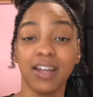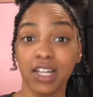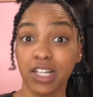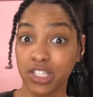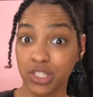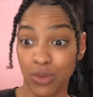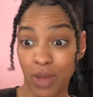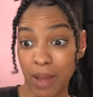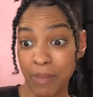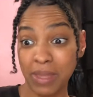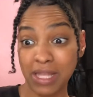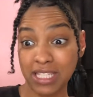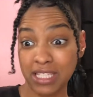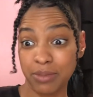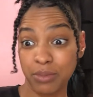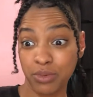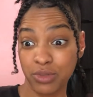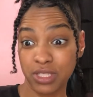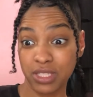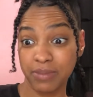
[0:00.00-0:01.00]
So I'm not
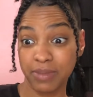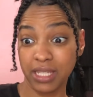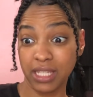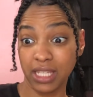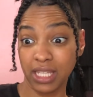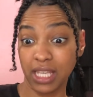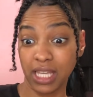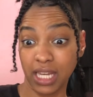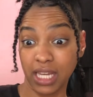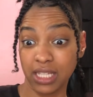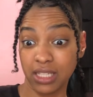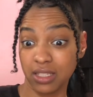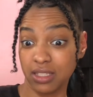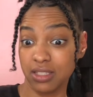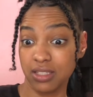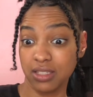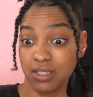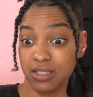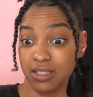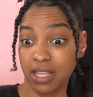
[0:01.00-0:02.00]
supposed to be looking at
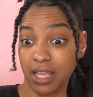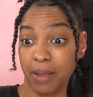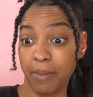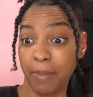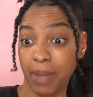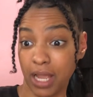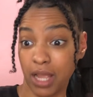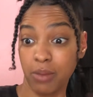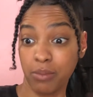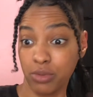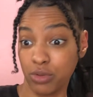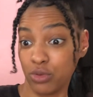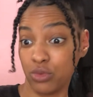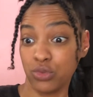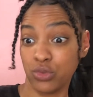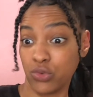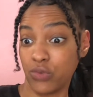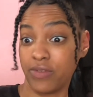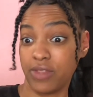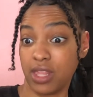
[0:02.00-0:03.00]
this. Like, my
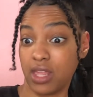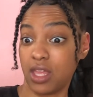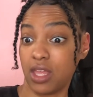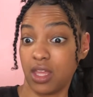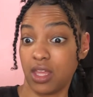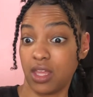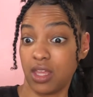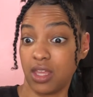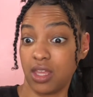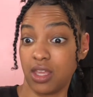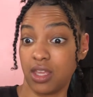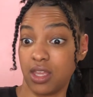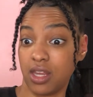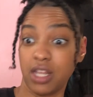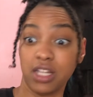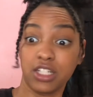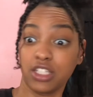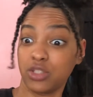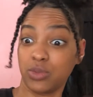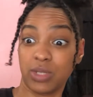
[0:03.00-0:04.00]
computer's over there and
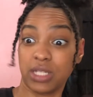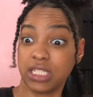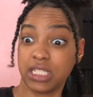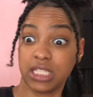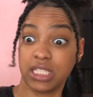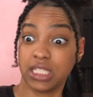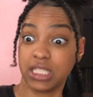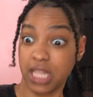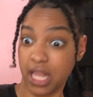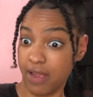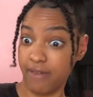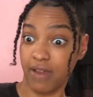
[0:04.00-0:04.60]
I just want to stare